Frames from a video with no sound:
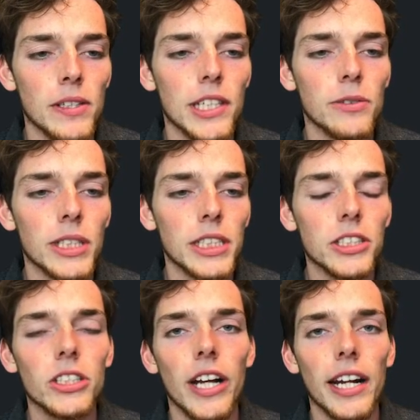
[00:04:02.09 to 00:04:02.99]
Since we
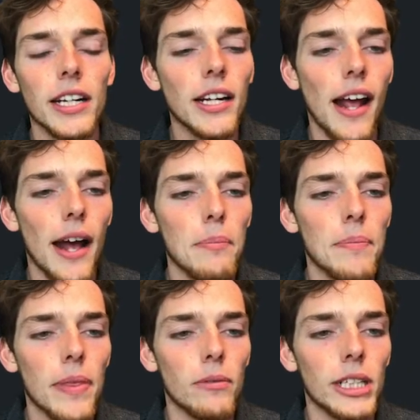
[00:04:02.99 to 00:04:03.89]
just created an app,
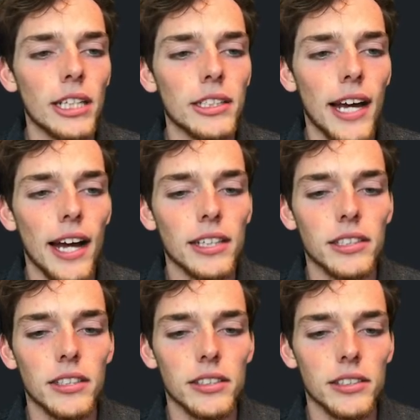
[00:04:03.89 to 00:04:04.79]
we need to add it
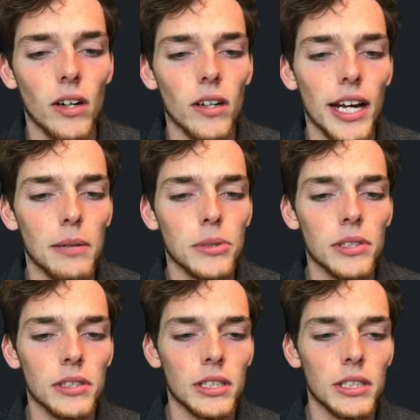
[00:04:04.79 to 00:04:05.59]
to the installed apps.